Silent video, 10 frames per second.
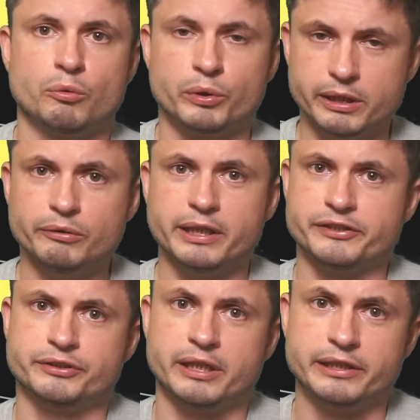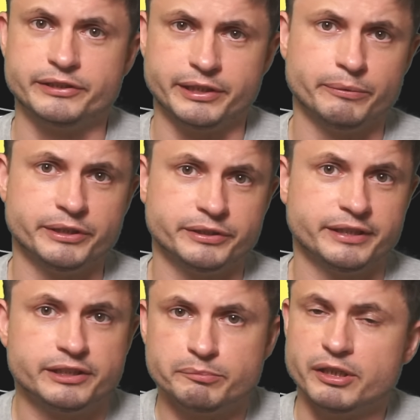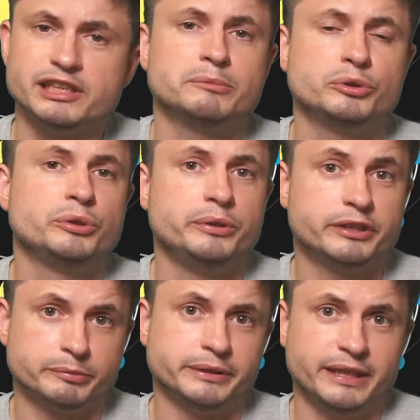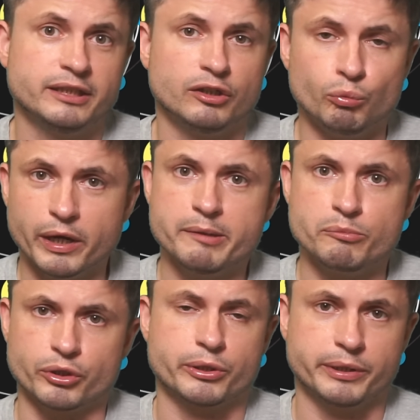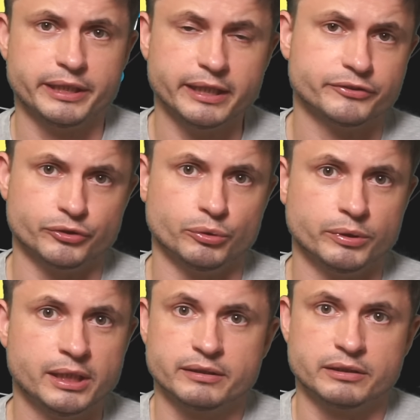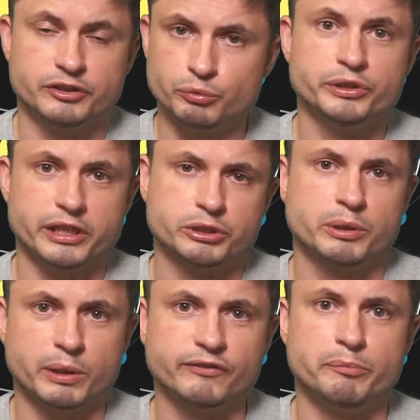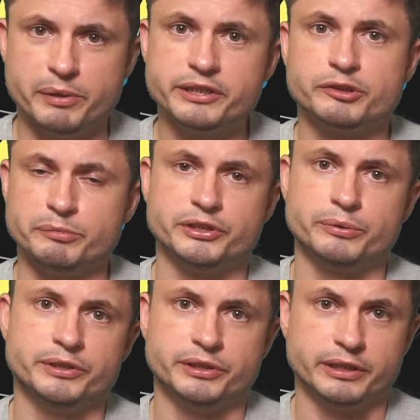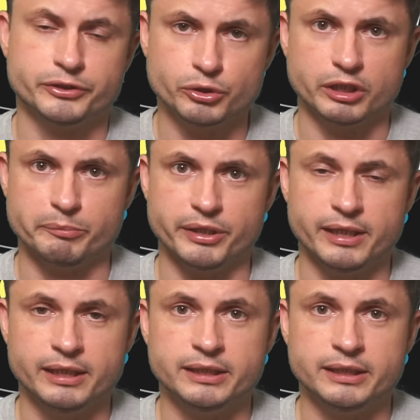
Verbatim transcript: Without Einstein's theories, it's impossible to explain why Mercury does so. This was actually one of the biggest mysteries in astronomy.